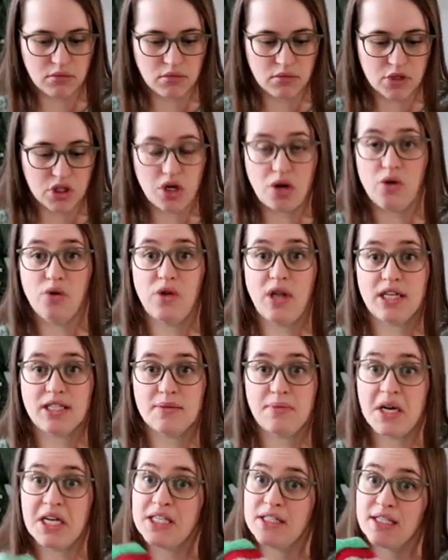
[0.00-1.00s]
So
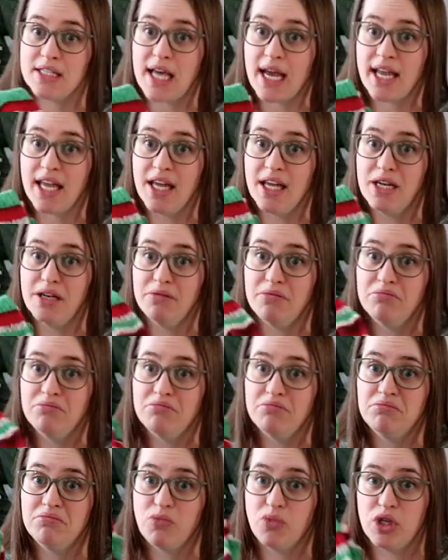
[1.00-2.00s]
that's my second
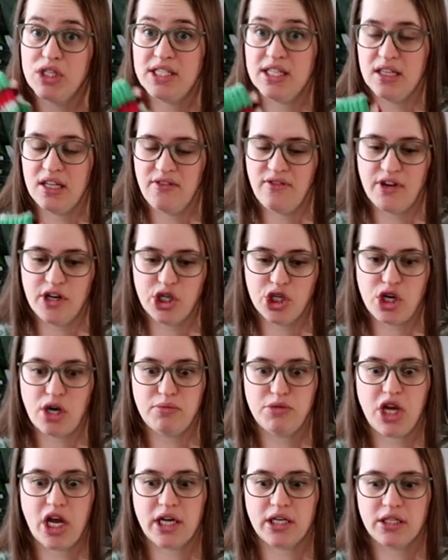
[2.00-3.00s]
recently finished
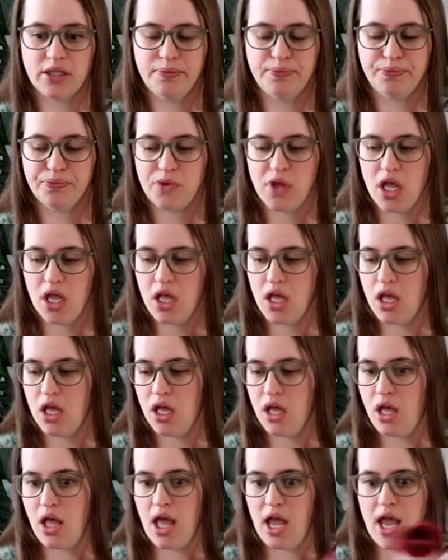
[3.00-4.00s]
object.
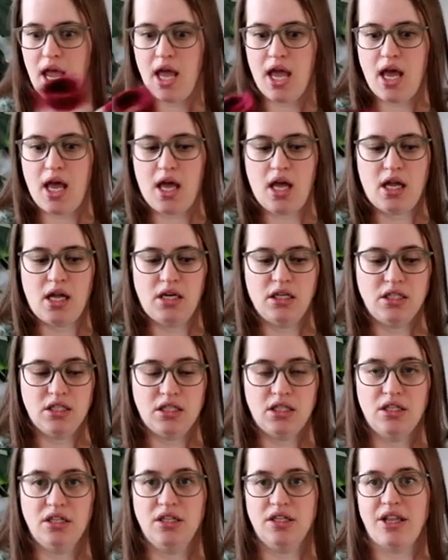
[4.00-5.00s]
And
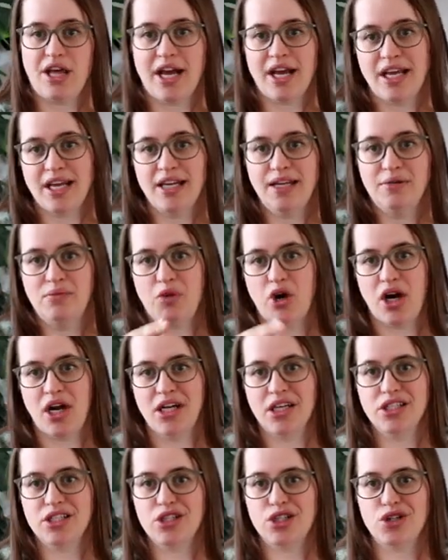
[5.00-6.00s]
that can bring
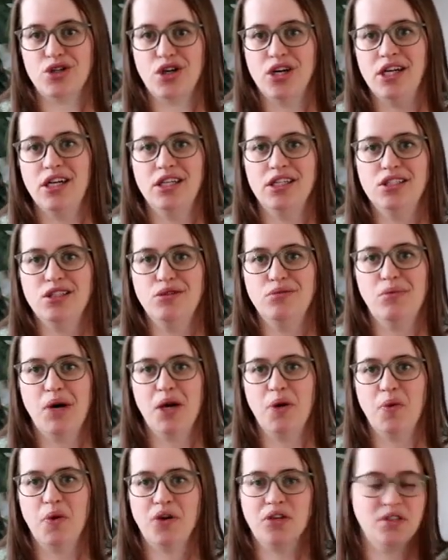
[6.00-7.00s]
us straight into
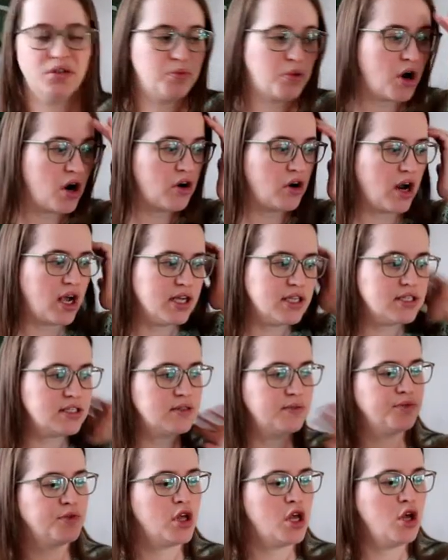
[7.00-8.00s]
my works in
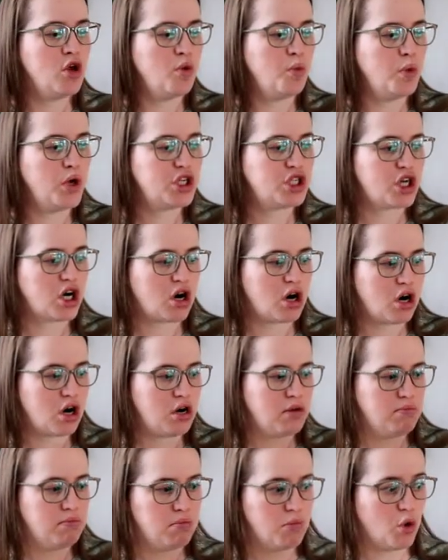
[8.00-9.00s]
progress, which
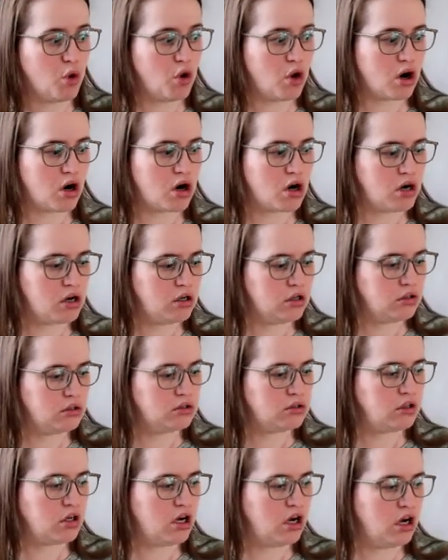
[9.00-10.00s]
are more
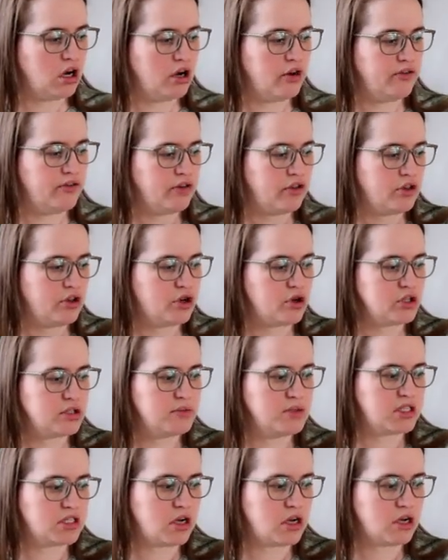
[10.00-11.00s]
of the
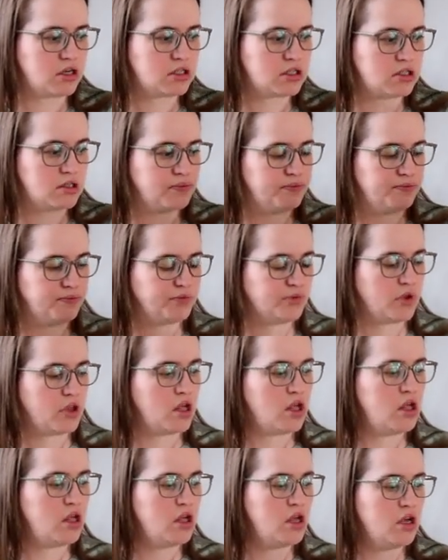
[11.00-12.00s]
Christmas socks.
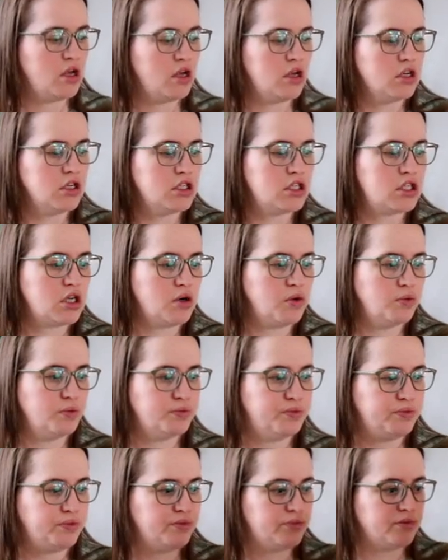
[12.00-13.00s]
So
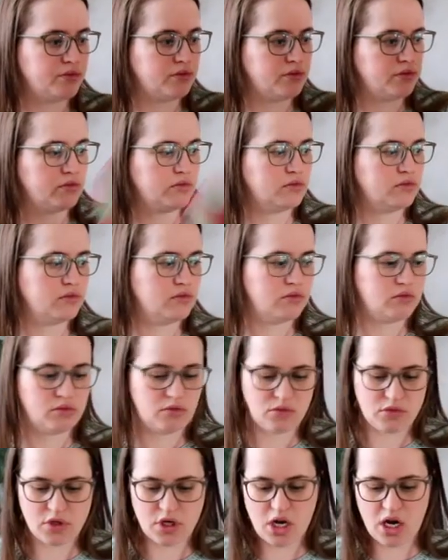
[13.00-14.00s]

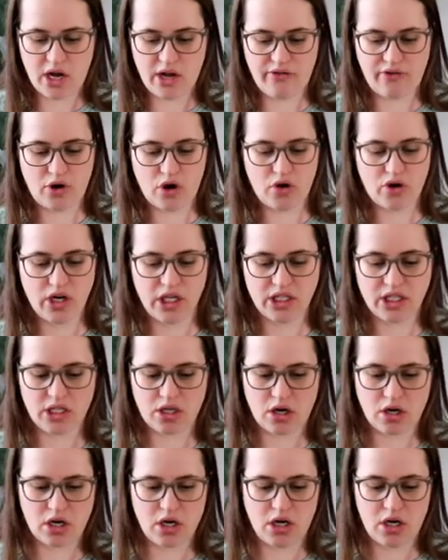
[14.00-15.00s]
I've already
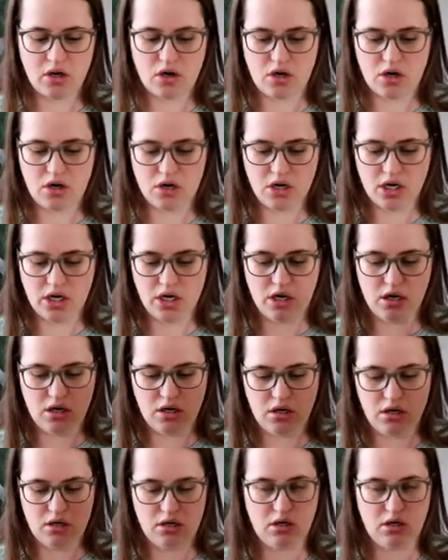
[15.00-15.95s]
started on